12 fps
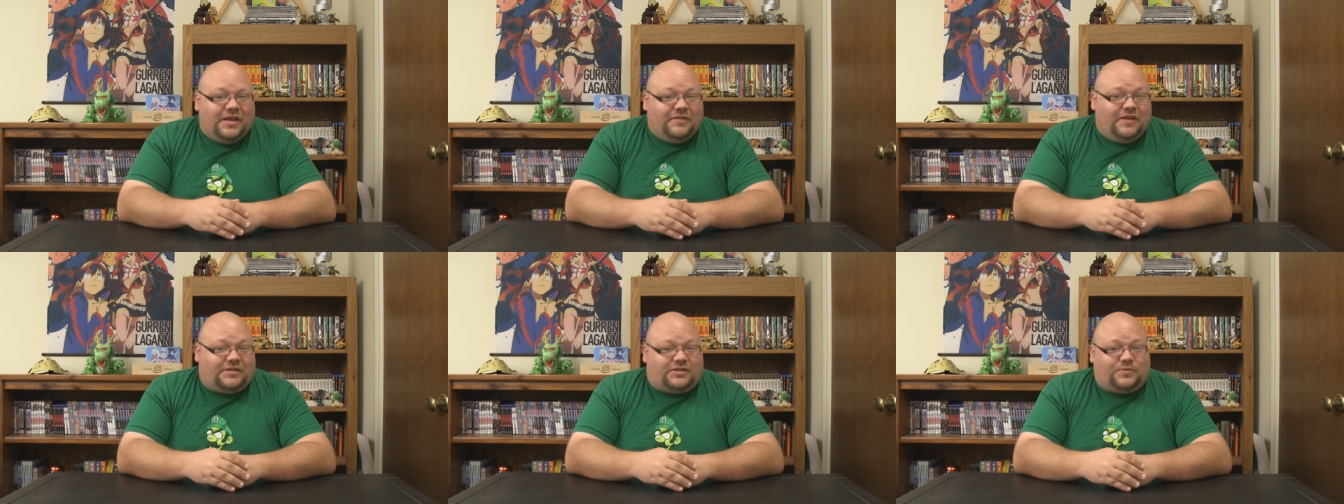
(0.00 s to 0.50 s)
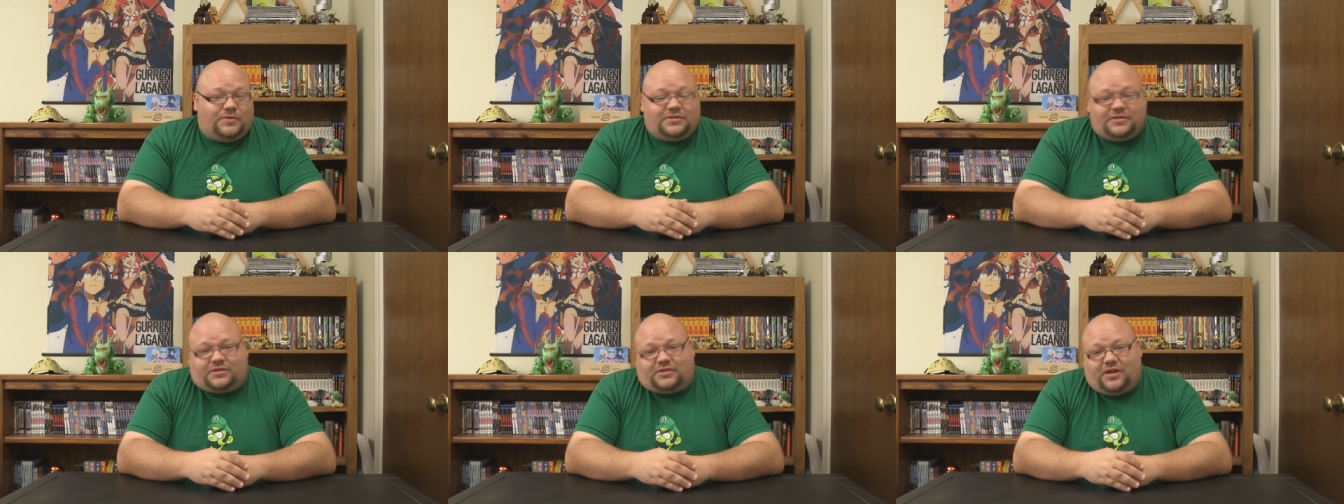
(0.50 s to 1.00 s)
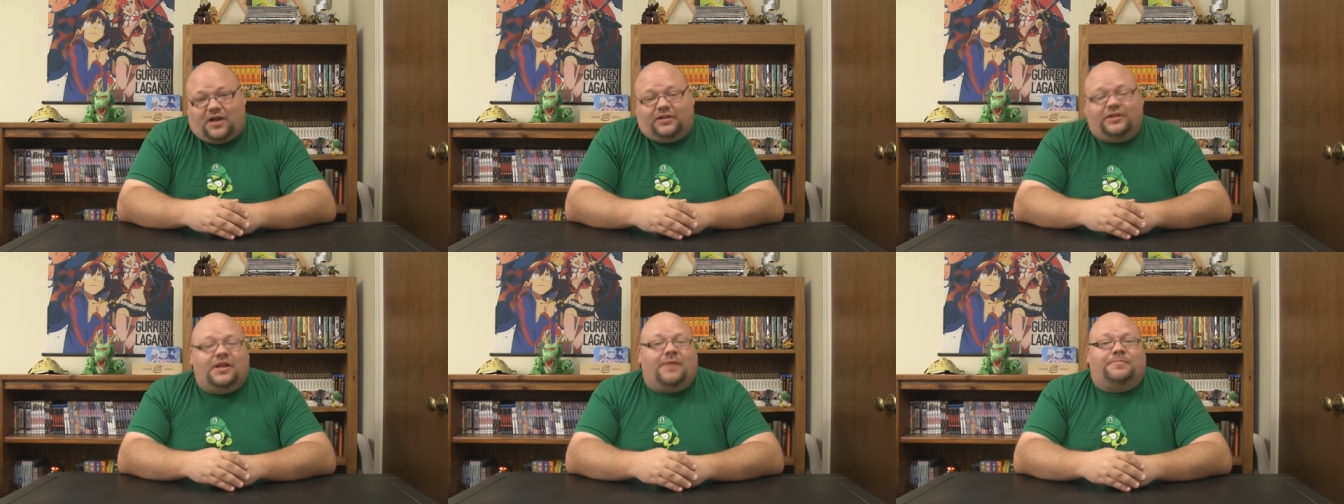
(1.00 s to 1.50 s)
This was a
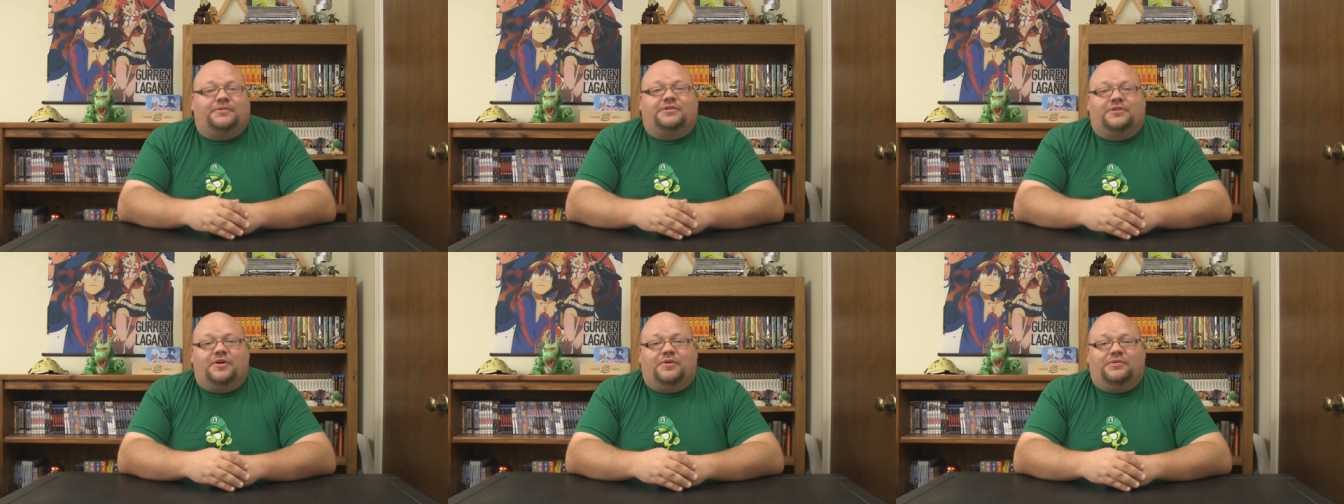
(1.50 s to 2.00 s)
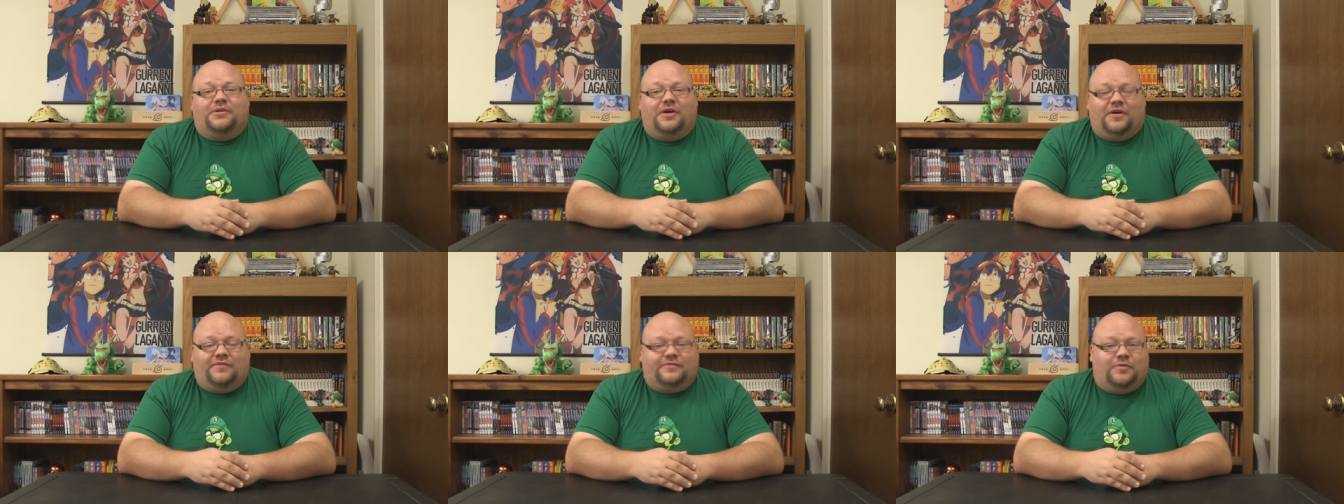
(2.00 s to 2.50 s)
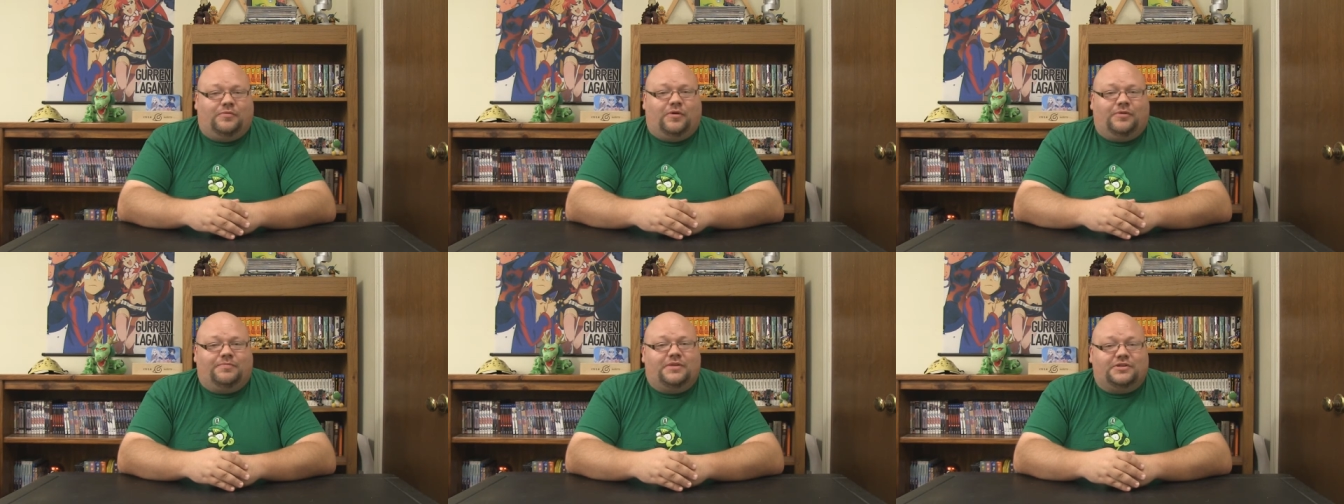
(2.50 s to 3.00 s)
solid episode of
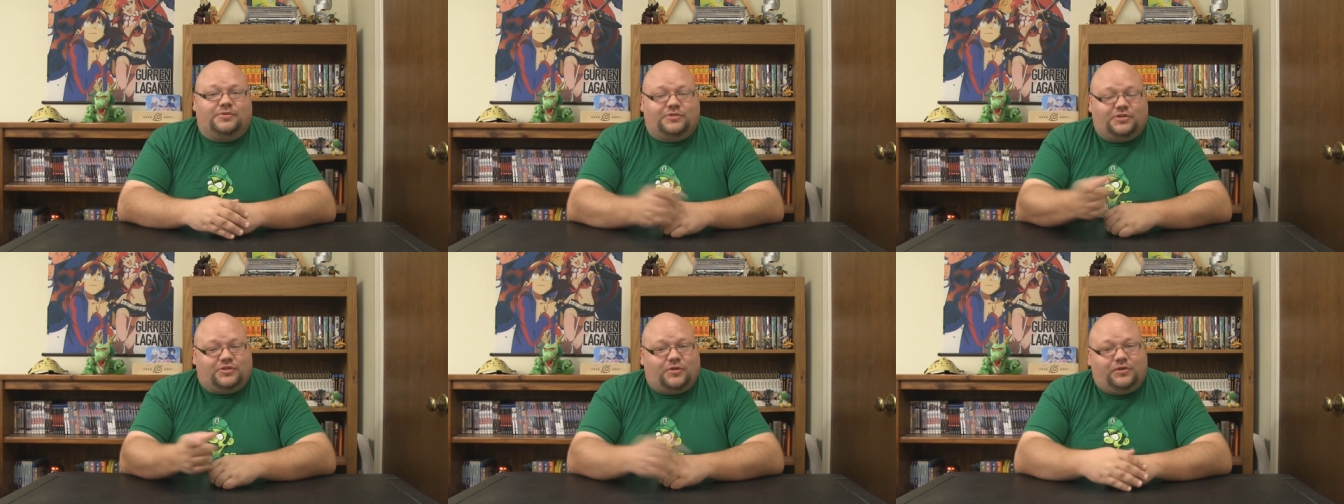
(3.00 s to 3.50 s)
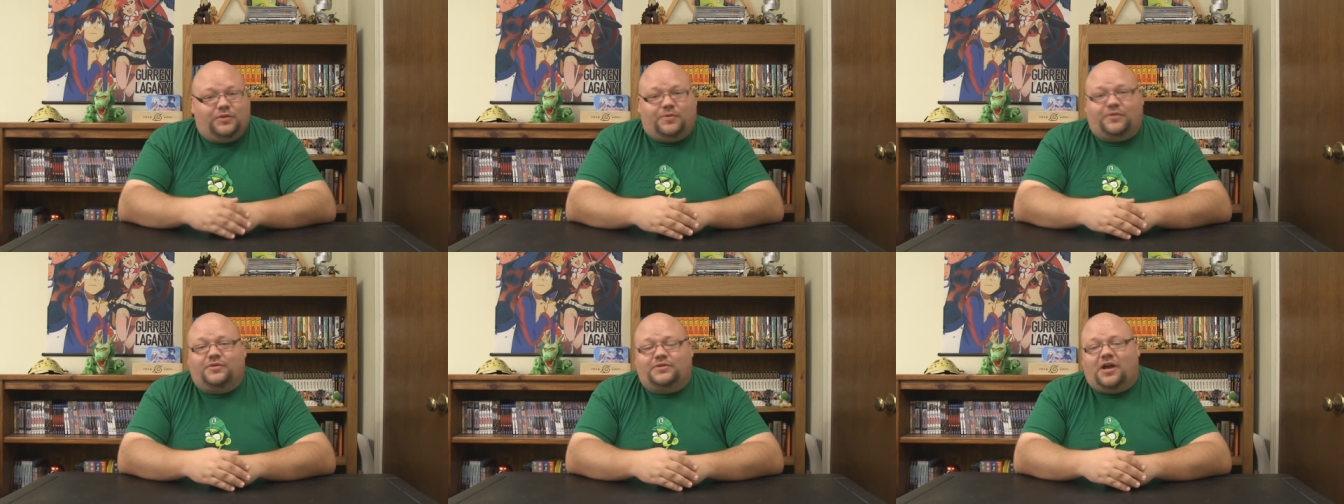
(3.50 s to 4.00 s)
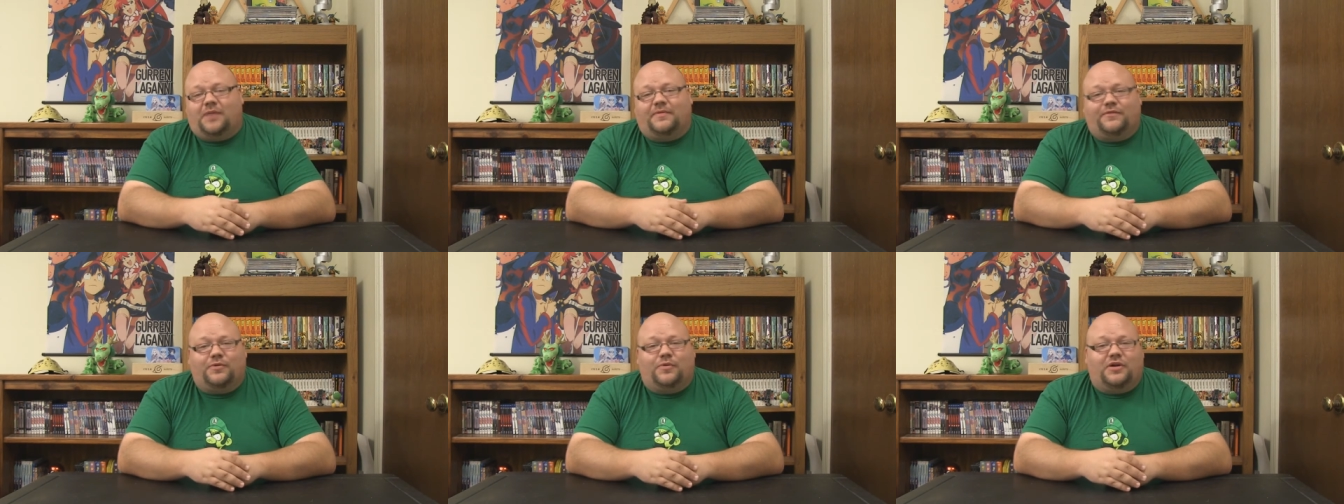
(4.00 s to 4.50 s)
One Piece, which is totally worth your time
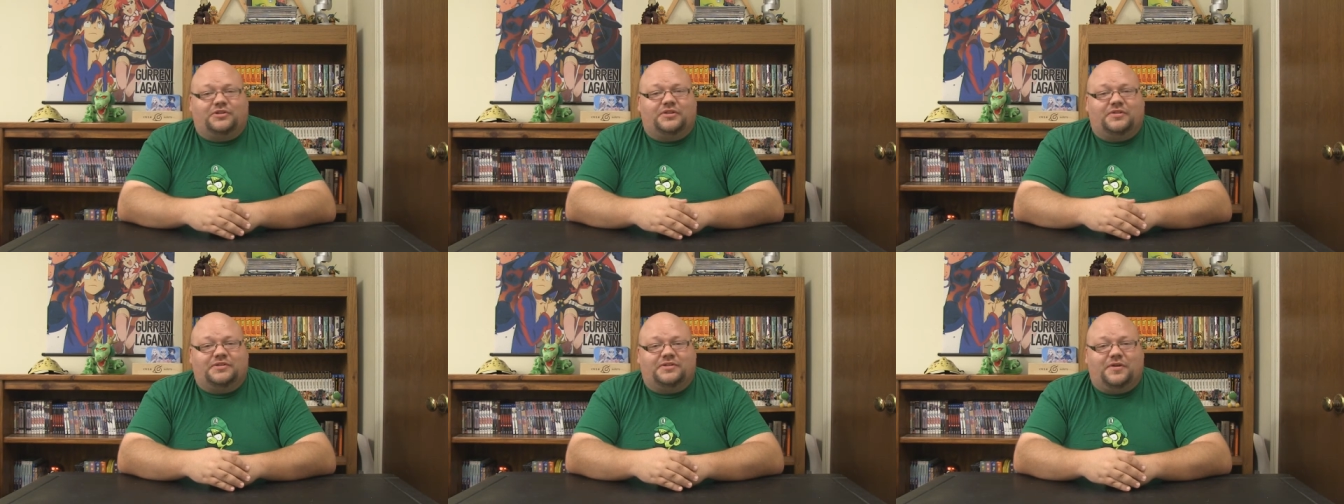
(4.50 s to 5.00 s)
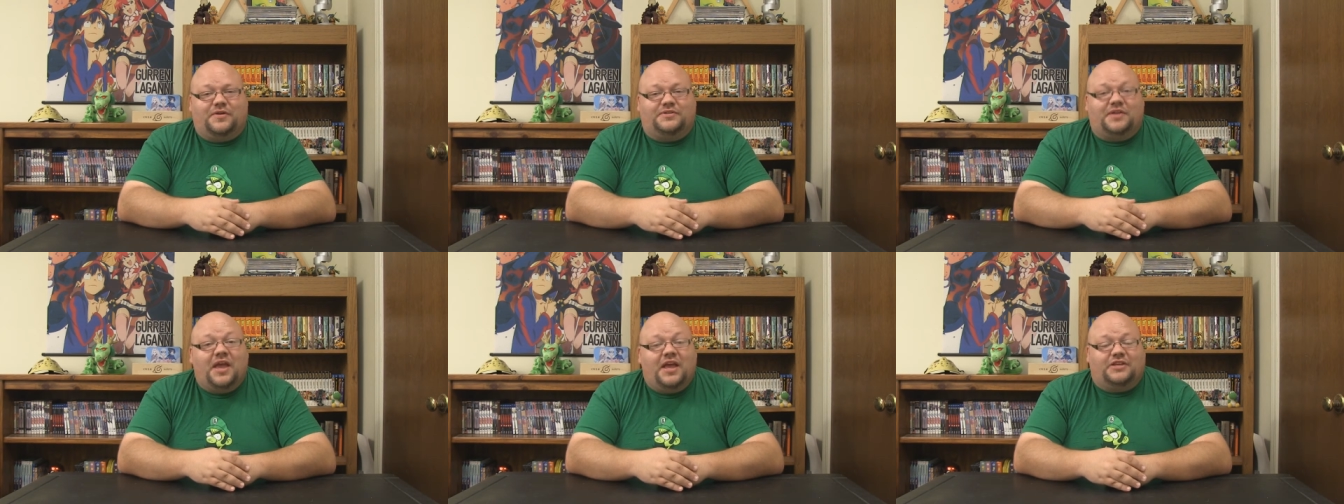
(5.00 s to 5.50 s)
if you're watching the series,